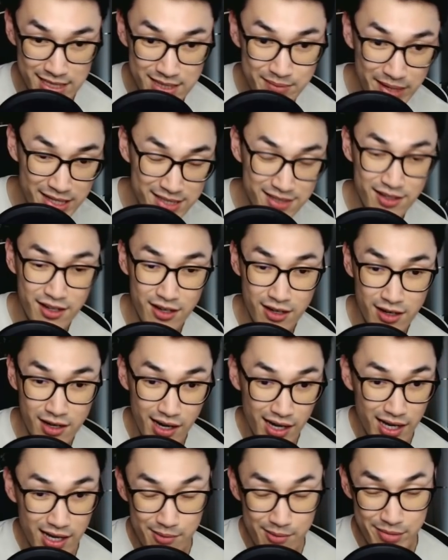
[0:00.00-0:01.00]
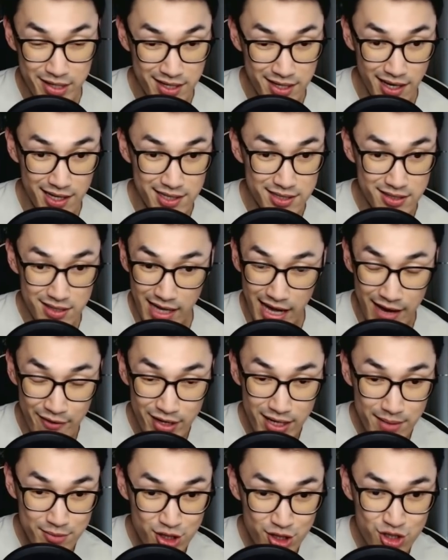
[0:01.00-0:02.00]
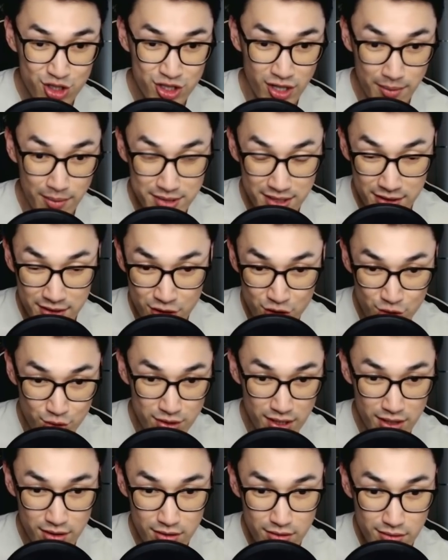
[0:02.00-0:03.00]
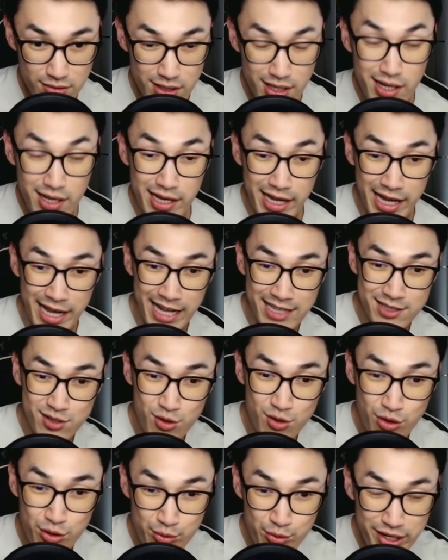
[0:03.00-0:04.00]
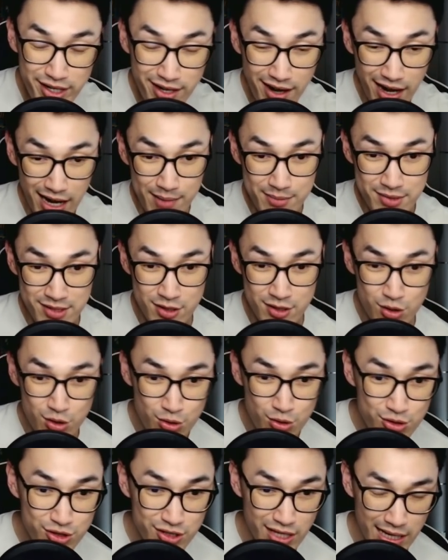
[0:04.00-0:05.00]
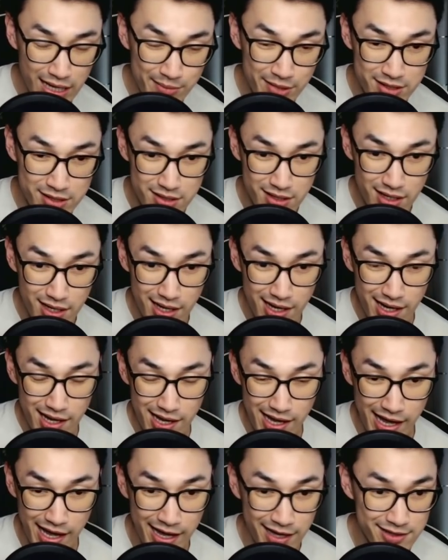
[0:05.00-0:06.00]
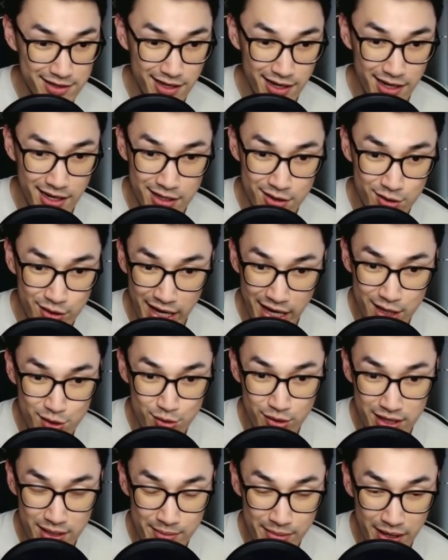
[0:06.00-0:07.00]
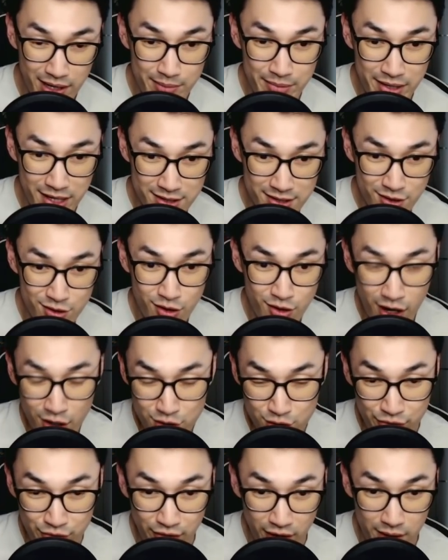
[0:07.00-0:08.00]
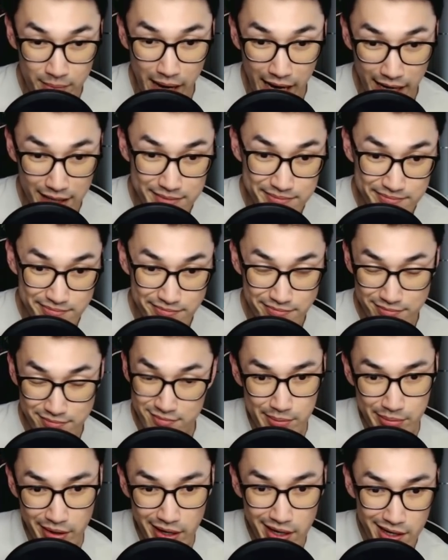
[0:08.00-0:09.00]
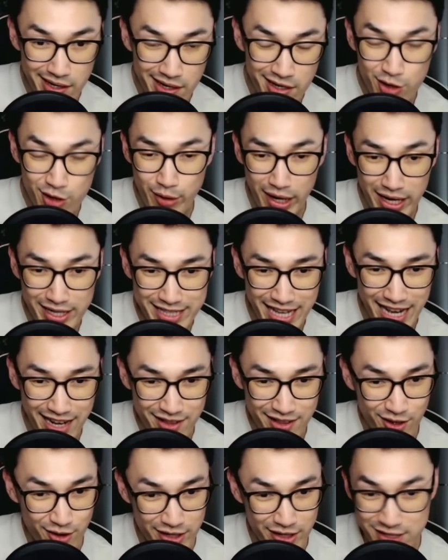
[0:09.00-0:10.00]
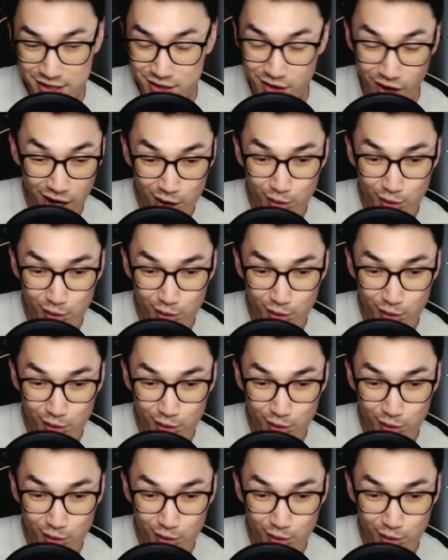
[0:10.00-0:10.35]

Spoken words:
basically her, because every time she jumps and shoots at you, it hits you 3 times, does huge damage, and you can't do anything about it because it knocks you far back. But her ground attack, though, is dog